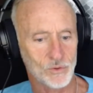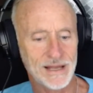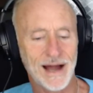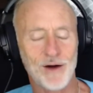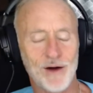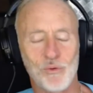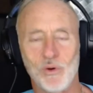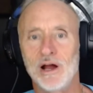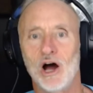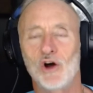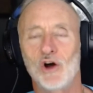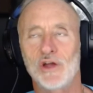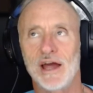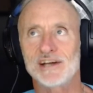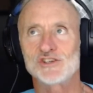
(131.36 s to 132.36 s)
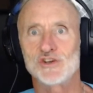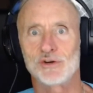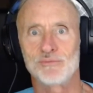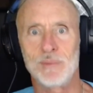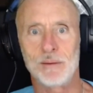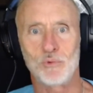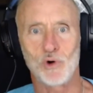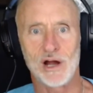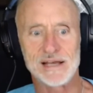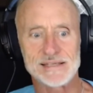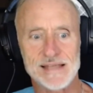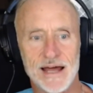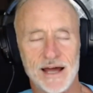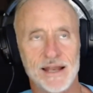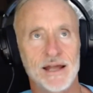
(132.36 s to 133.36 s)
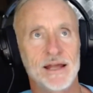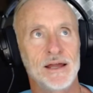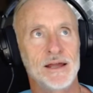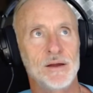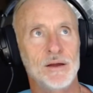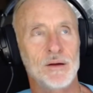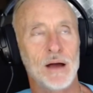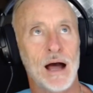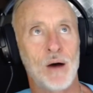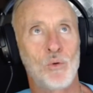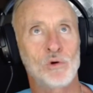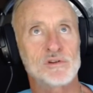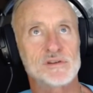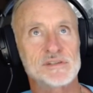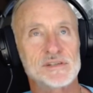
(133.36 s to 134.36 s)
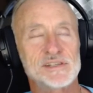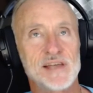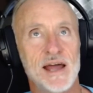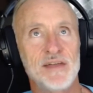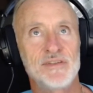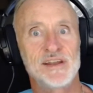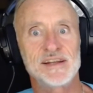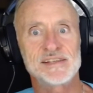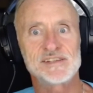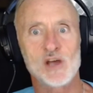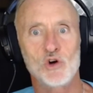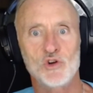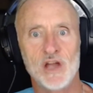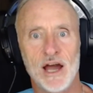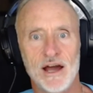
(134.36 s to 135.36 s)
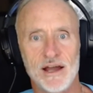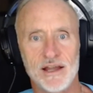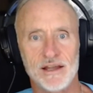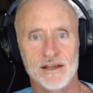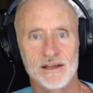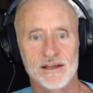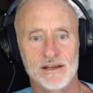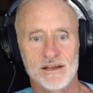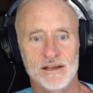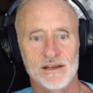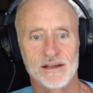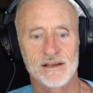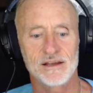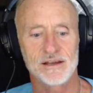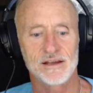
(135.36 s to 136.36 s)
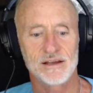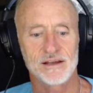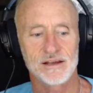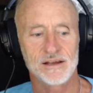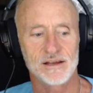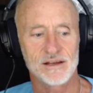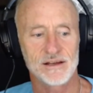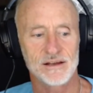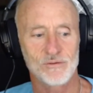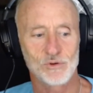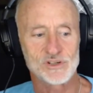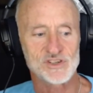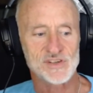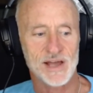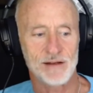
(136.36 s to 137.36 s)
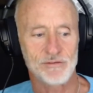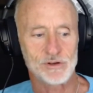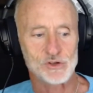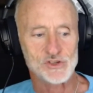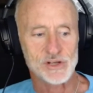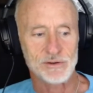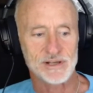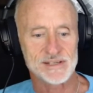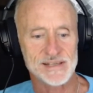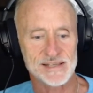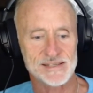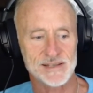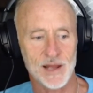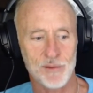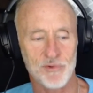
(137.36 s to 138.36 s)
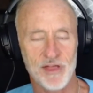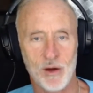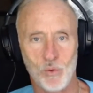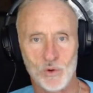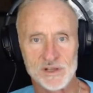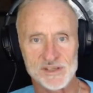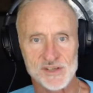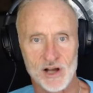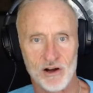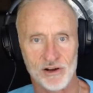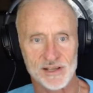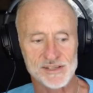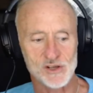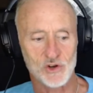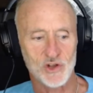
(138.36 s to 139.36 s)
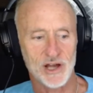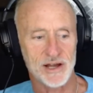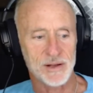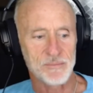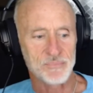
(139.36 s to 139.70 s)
Oh, okay, I should have memorized that. I won't say that it's okay, which is kind of interesting because that's the name of that one song. It's okay.